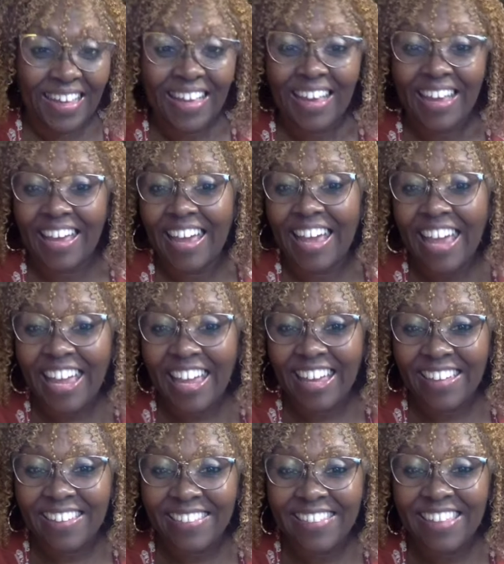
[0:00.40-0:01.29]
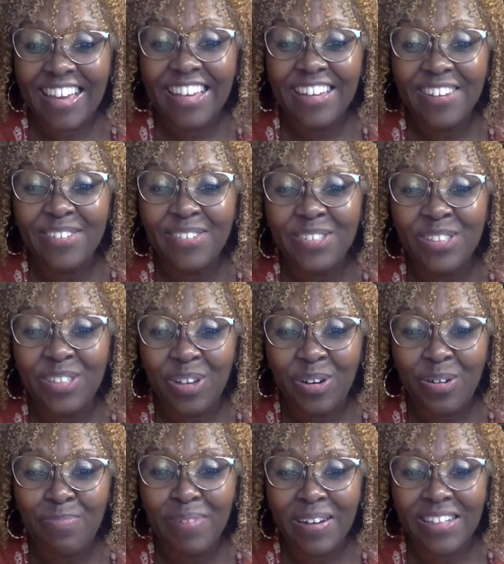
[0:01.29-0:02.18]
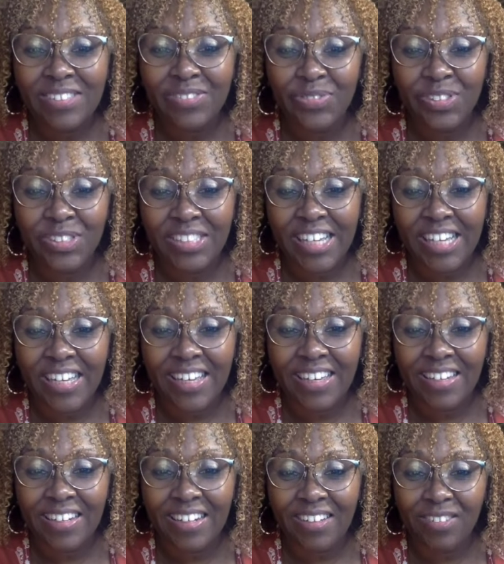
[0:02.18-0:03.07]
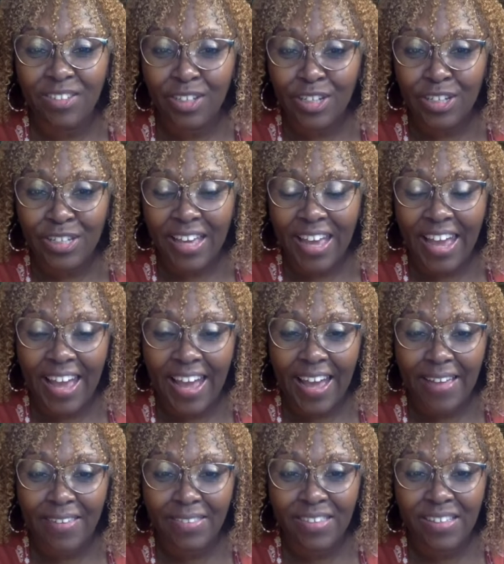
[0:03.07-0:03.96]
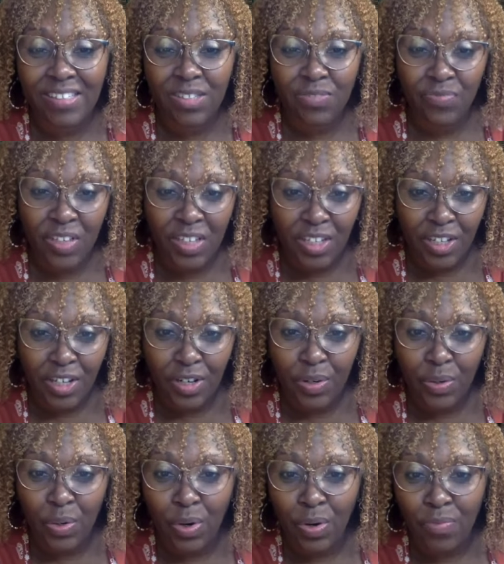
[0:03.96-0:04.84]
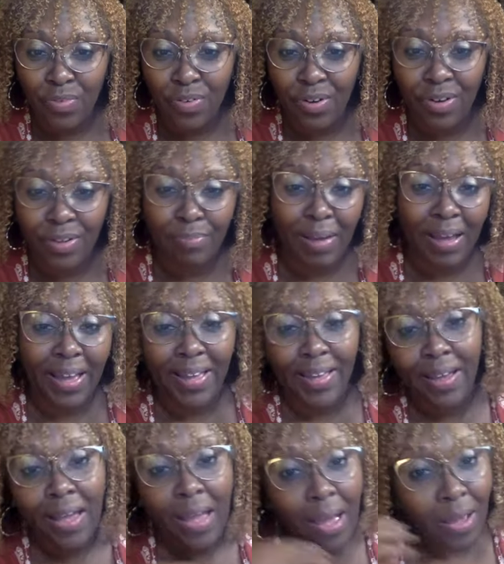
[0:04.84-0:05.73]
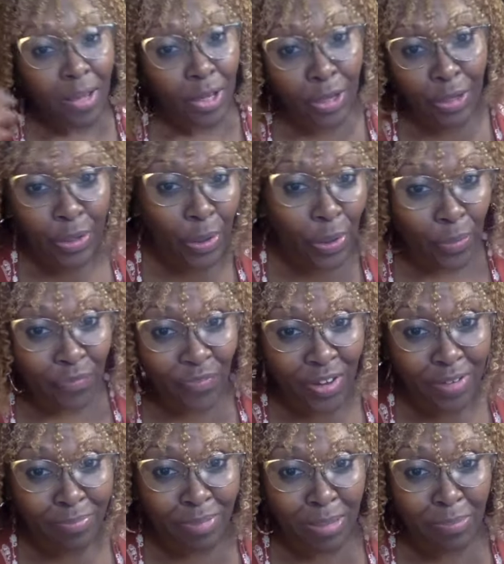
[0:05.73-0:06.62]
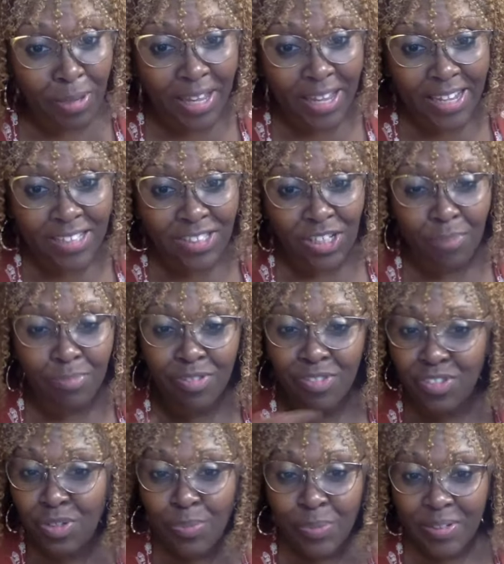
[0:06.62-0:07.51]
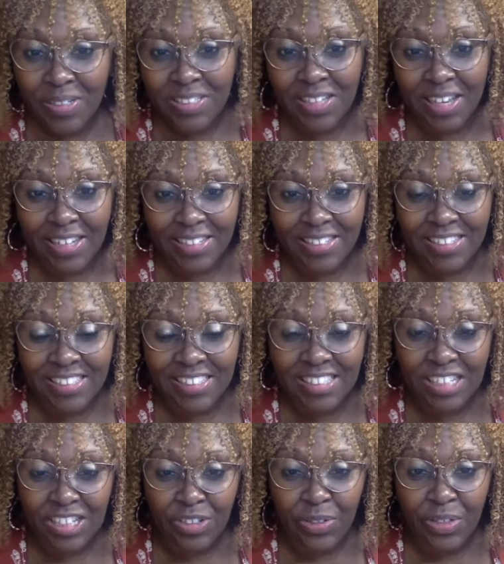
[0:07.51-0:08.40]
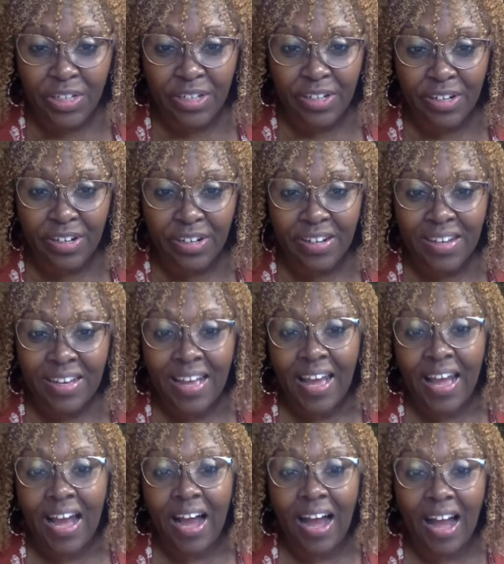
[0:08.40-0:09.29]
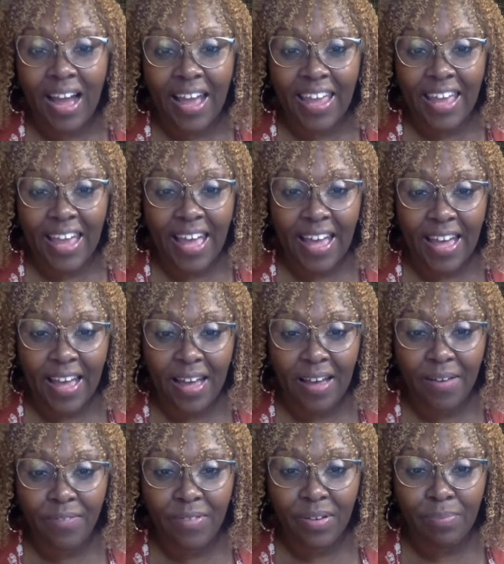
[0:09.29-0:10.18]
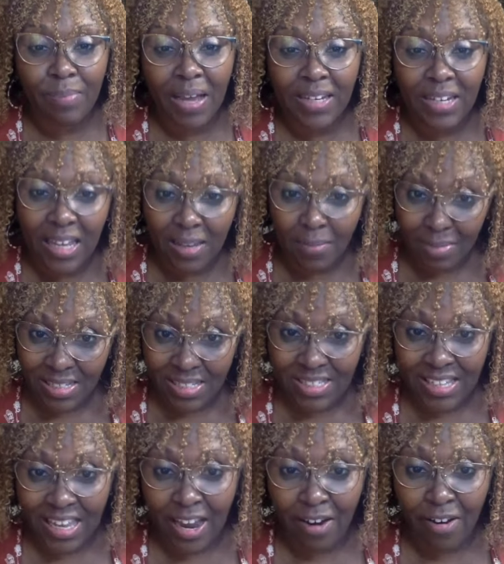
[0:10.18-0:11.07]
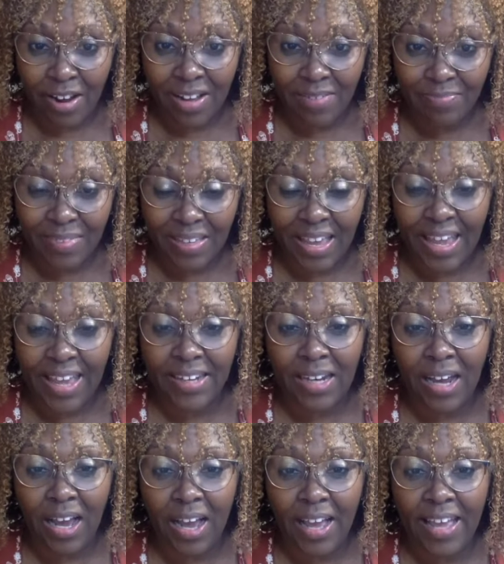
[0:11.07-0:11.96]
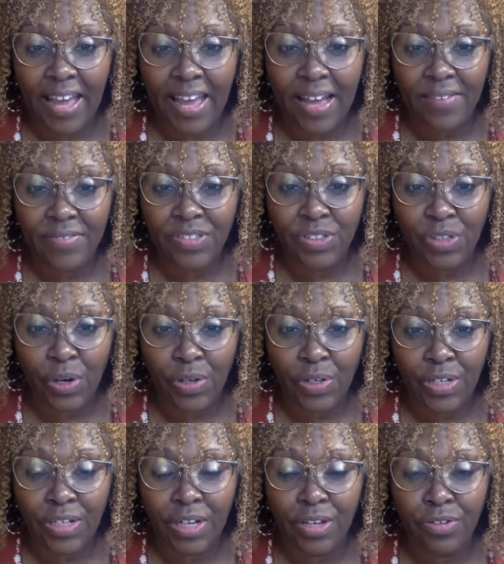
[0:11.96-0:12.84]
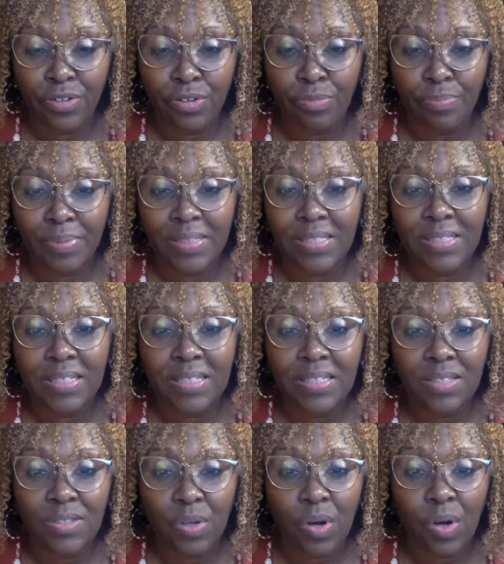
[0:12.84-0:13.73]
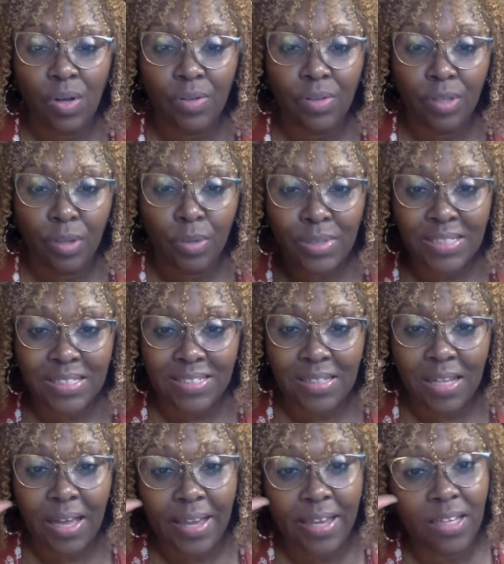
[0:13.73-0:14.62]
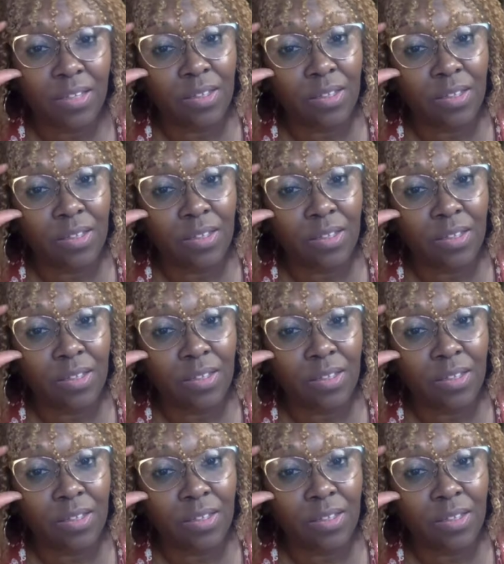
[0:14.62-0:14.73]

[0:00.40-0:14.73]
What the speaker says: Hey, thank you so much for taking a look at this video over on my GoFundMe page. I'm super excited to see you here. My name is Kara, and I have started a new business called Lotus Lion